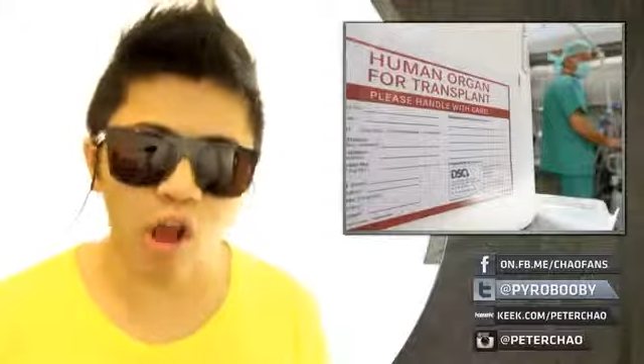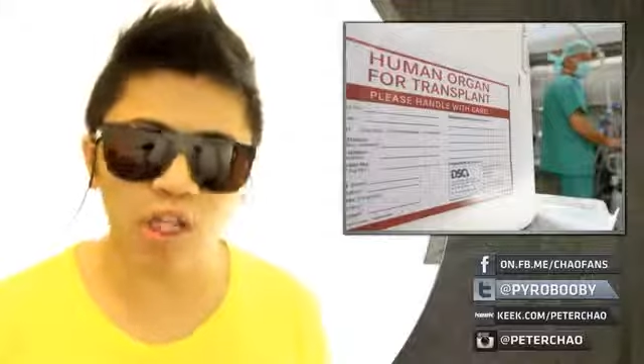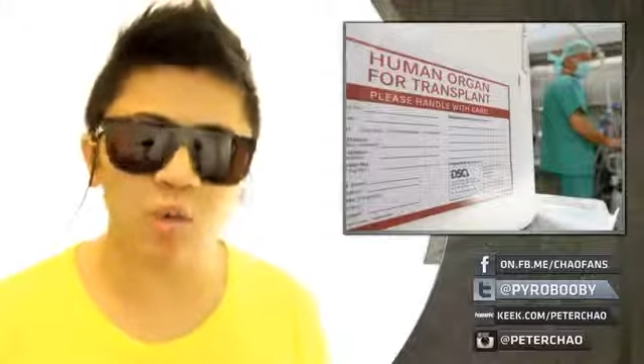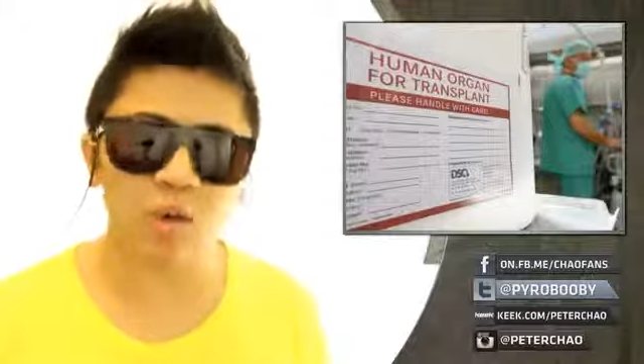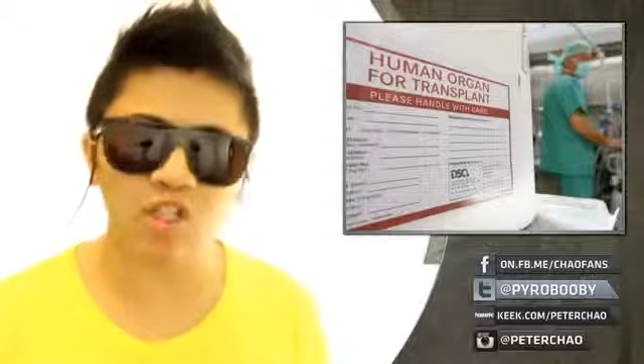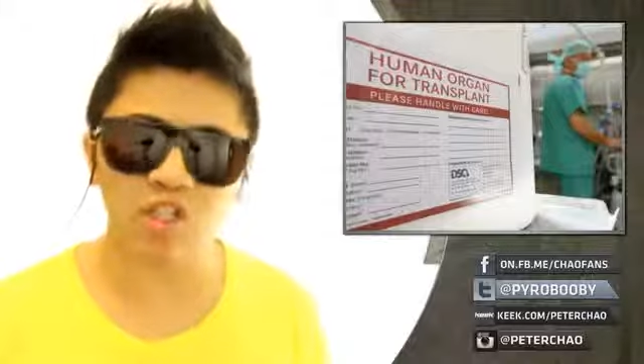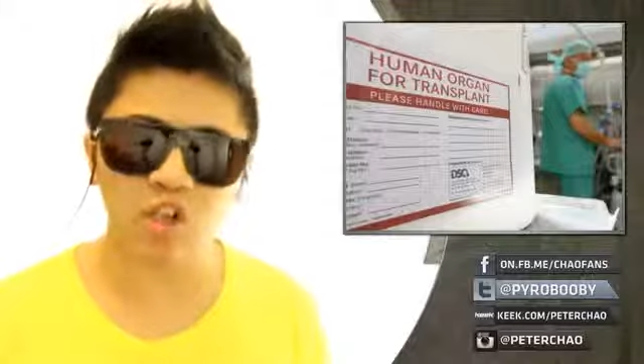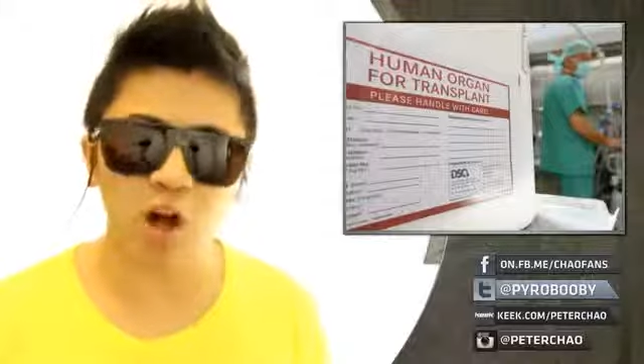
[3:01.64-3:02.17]

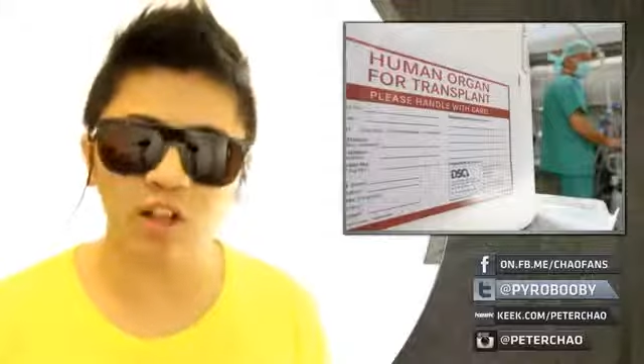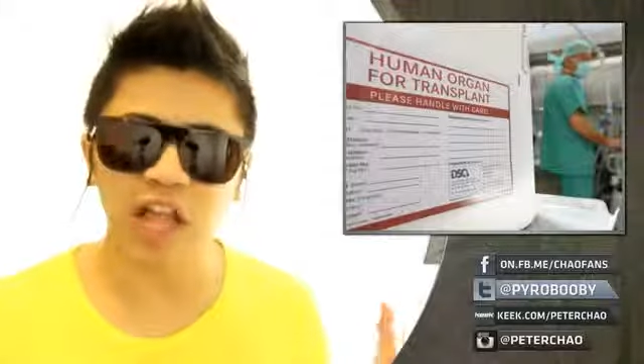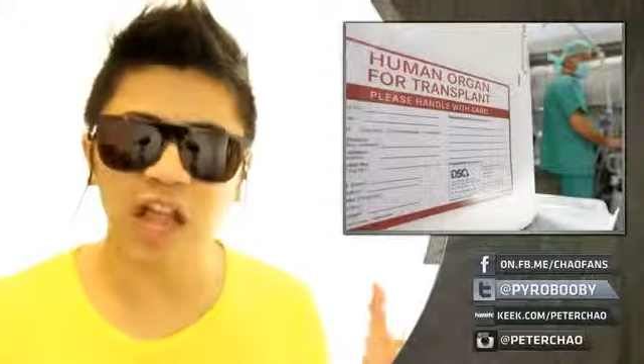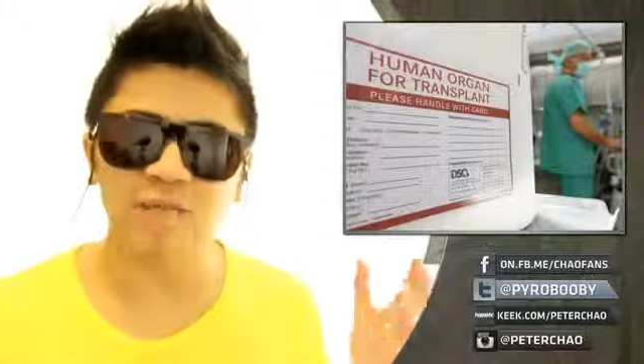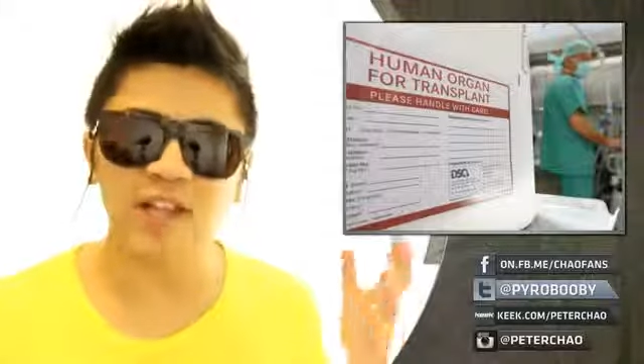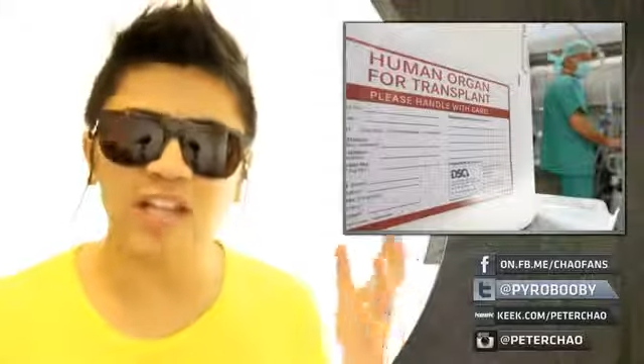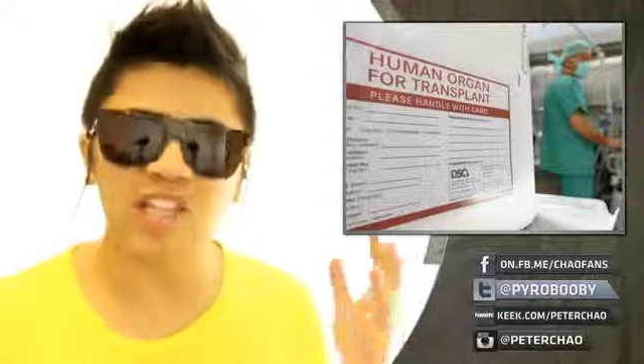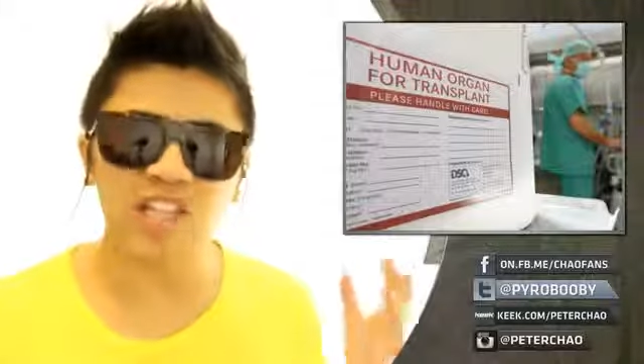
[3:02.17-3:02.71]
nurse was caught
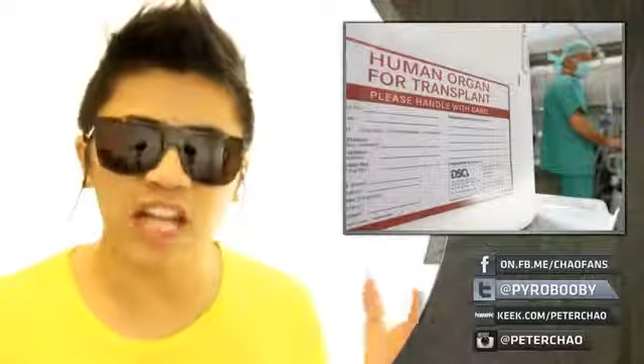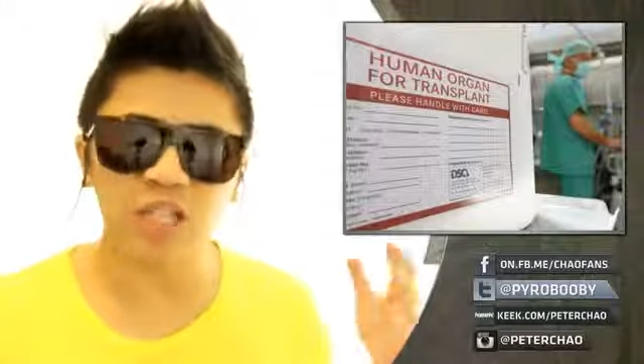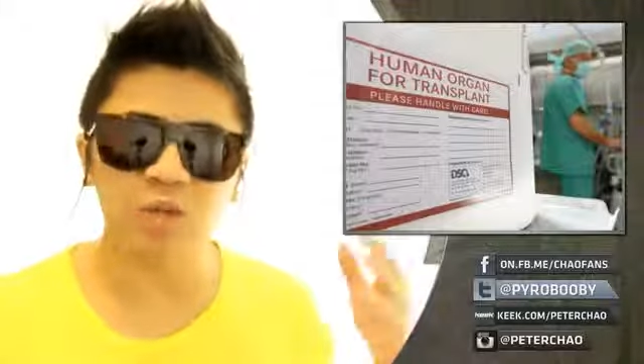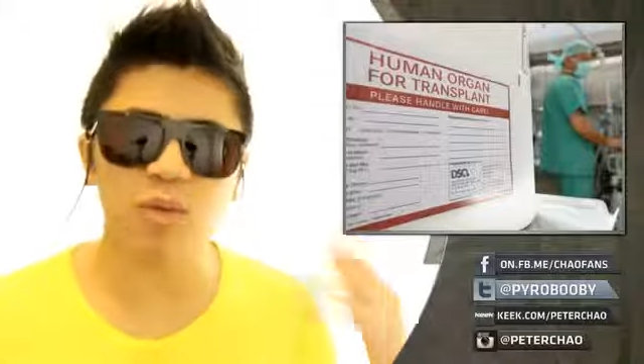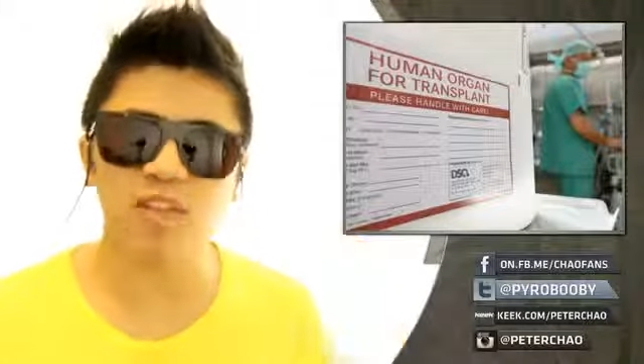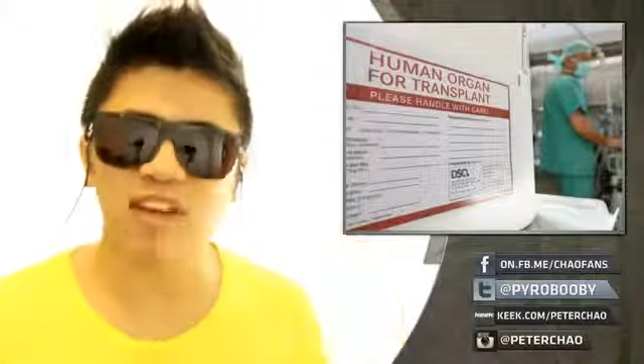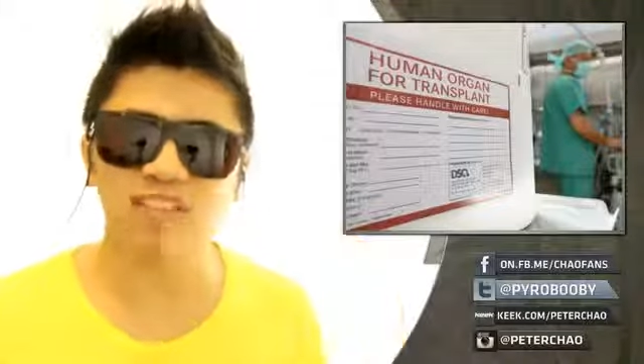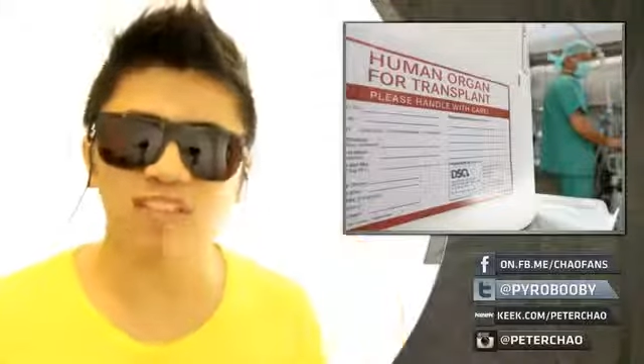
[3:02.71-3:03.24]
having sex
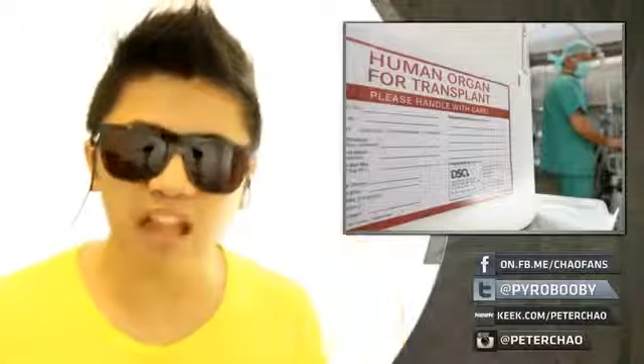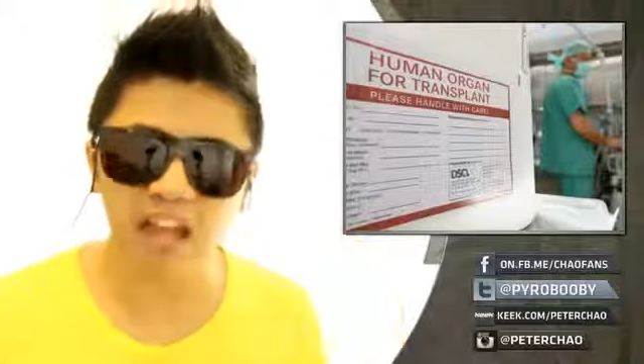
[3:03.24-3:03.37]
with a